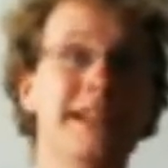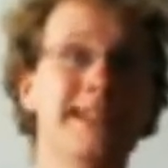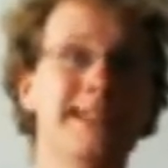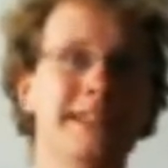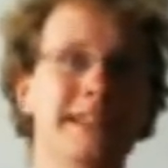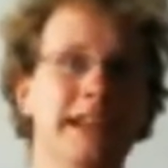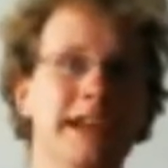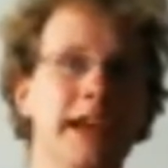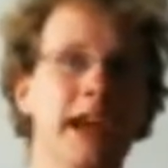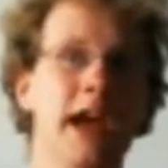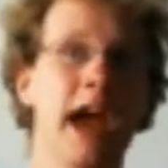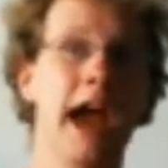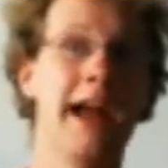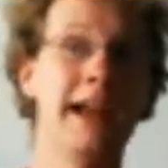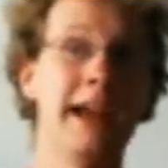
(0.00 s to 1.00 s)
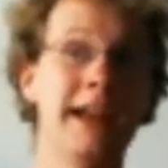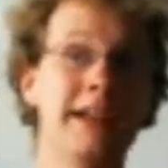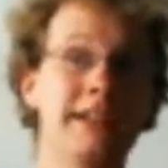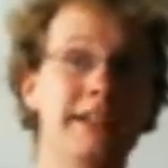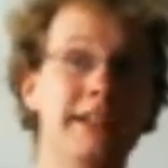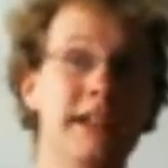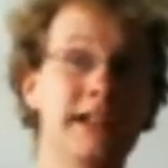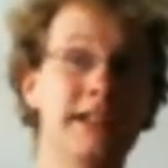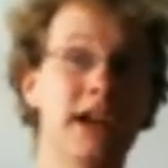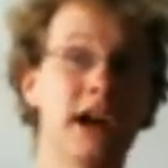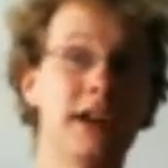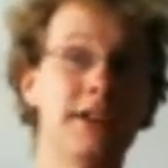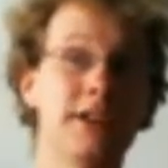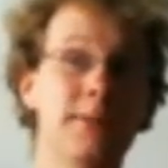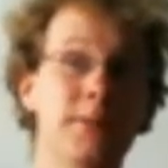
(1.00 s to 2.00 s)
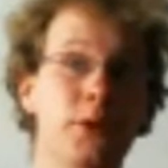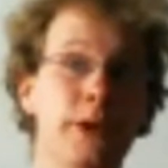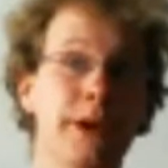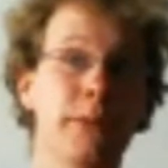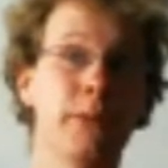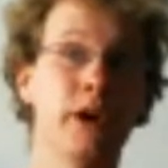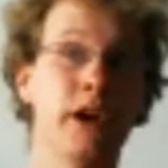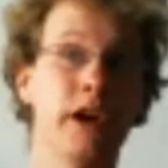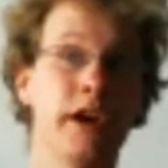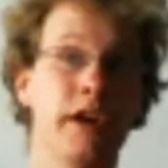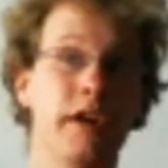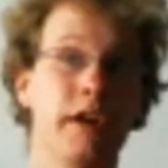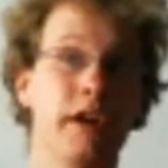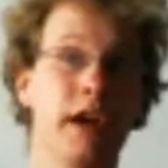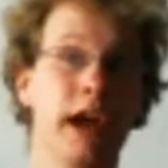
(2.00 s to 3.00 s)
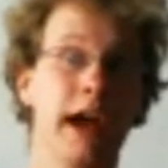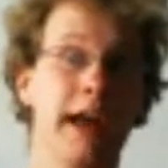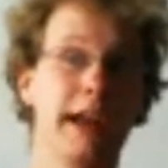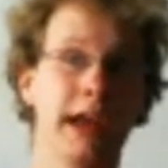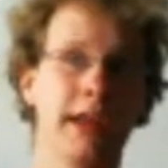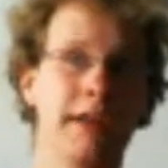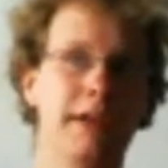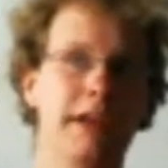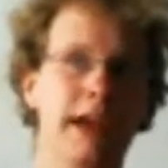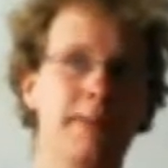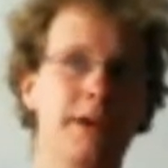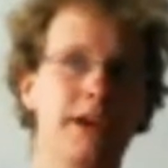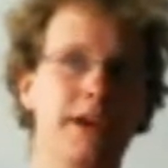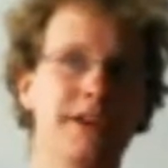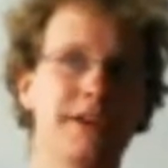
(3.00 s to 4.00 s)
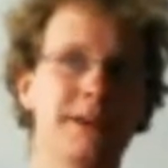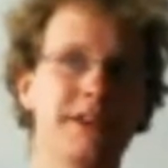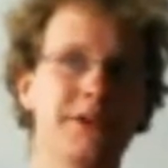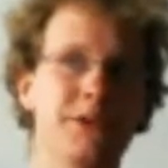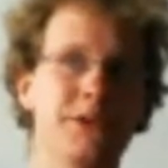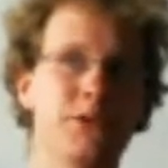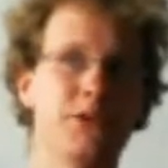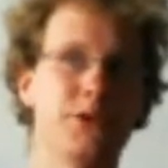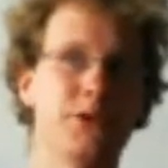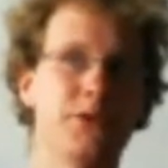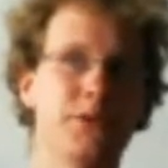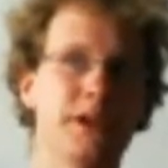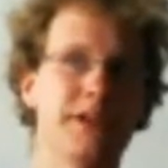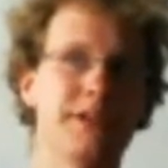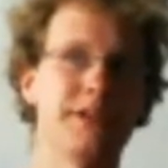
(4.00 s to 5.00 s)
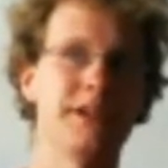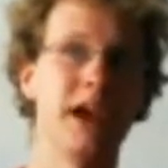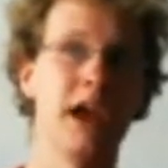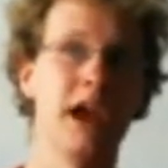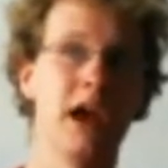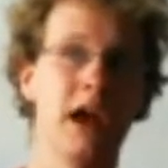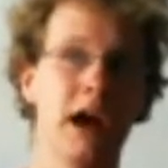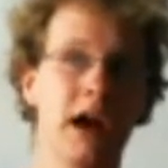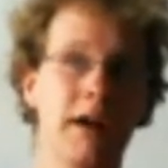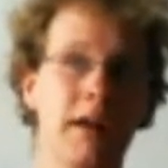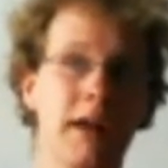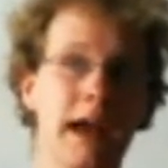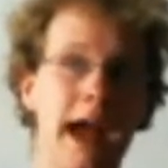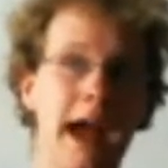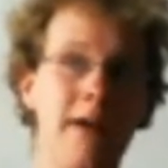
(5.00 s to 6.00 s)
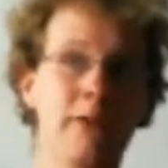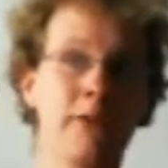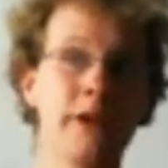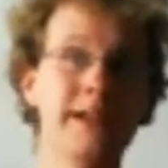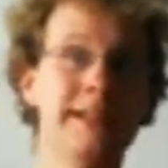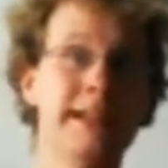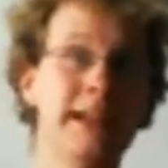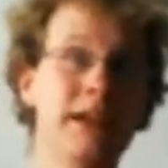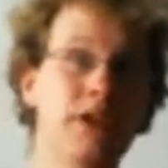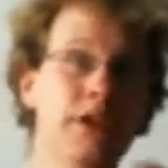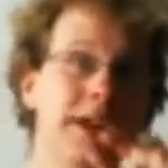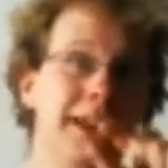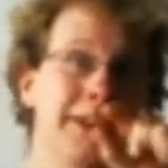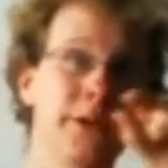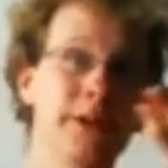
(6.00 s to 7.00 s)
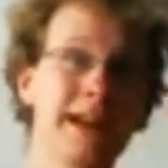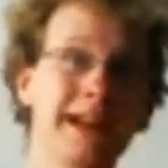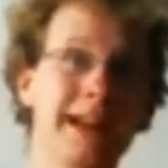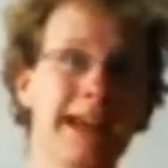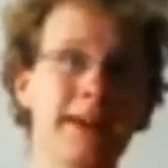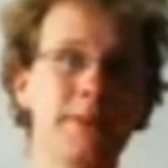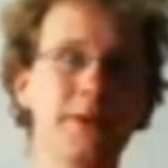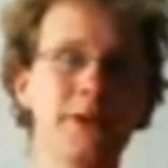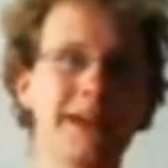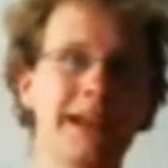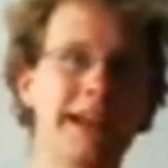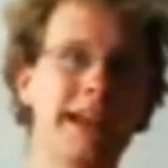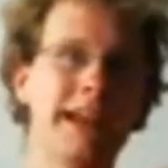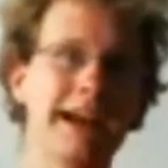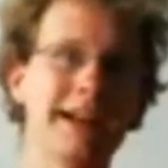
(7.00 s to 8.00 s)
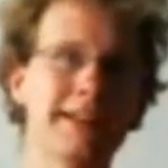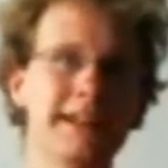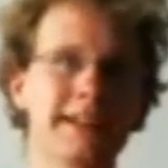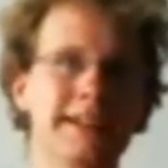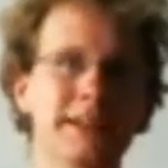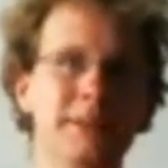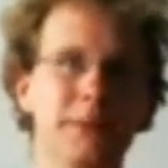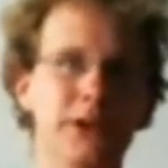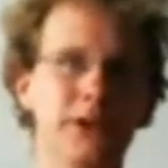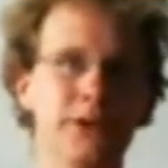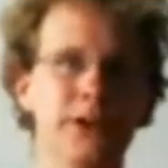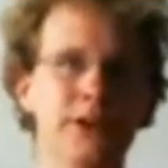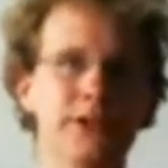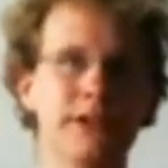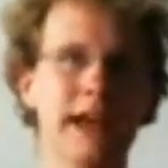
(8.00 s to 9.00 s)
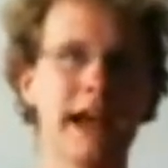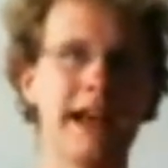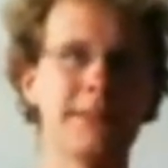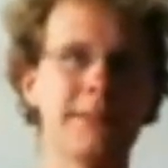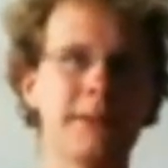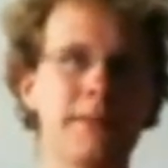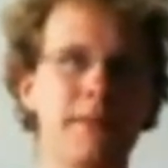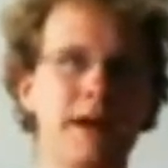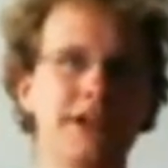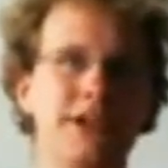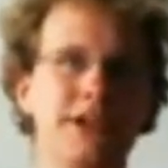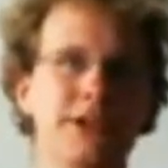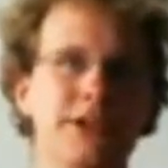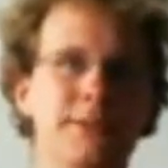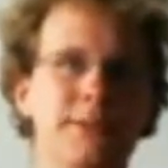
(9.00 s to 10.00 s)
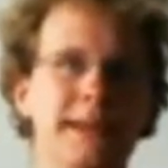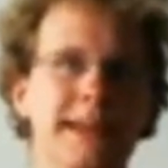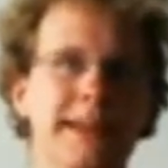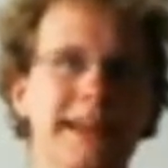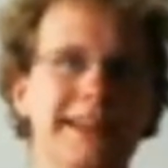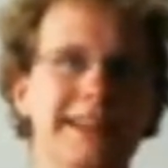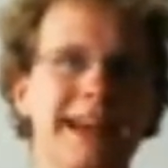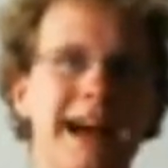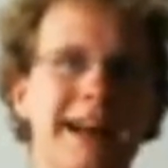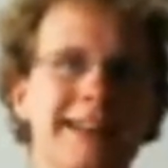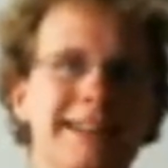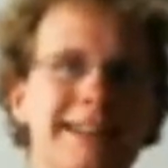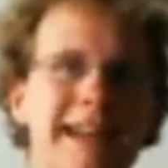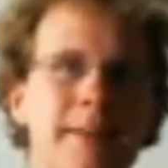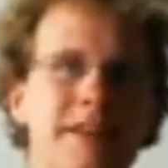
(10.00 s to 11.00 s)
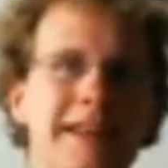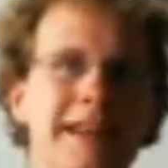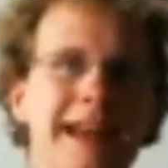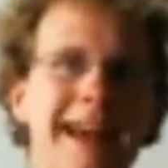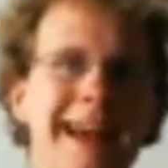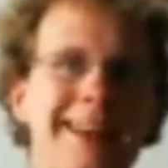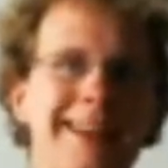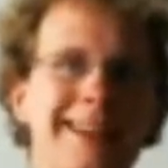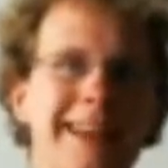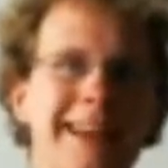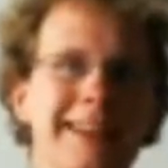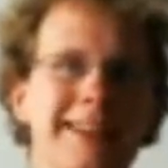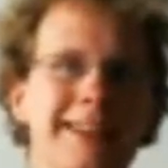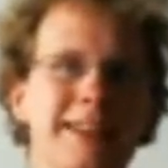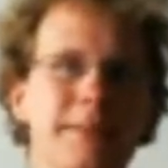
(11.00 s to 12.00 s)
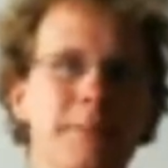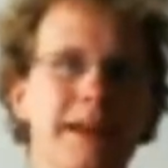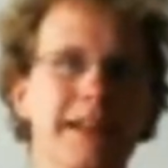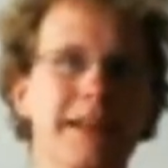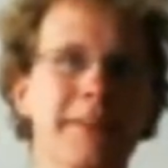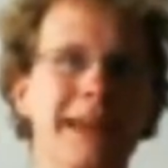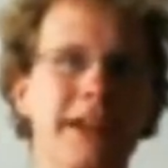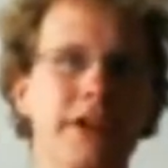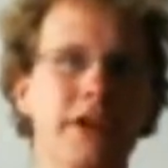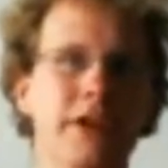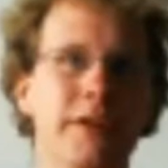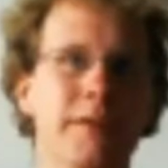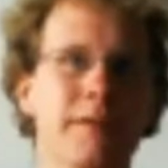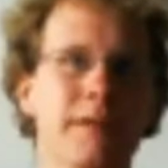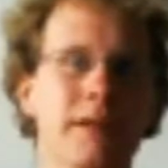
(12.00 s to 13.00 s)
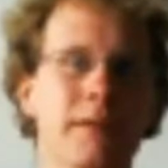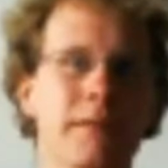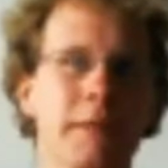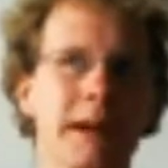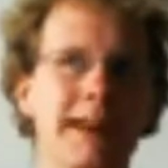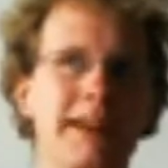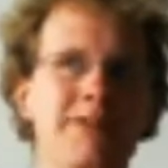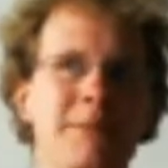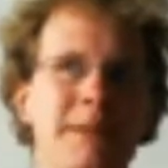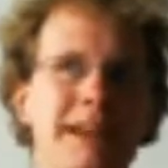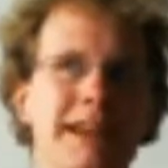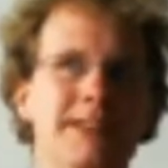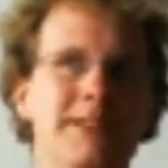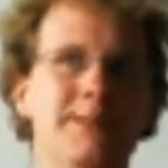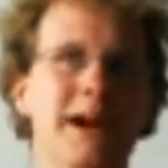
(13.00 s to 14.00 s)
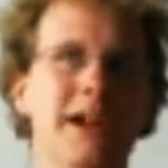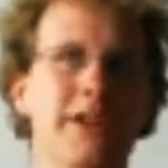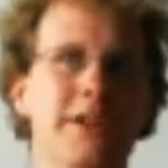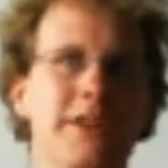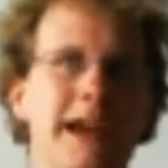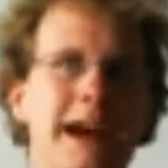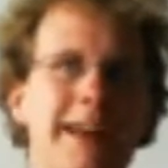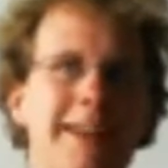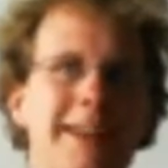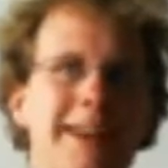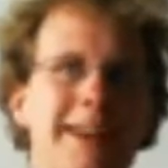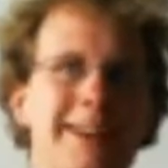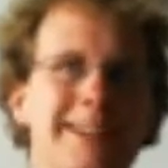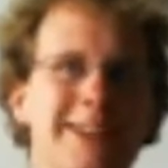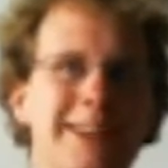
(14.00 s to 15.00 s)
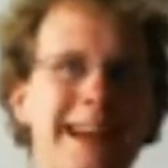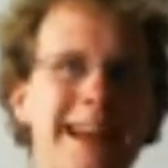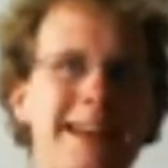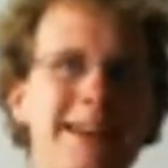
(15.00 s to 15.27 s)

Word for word: instantly. And, and it's it's gotten to the point where, and, and NPR is my source source for this. Uh, every single Ethernet cable that connects these computers has been measured to be the exact same length, like to the millimeter. Might even be smaller than that, so that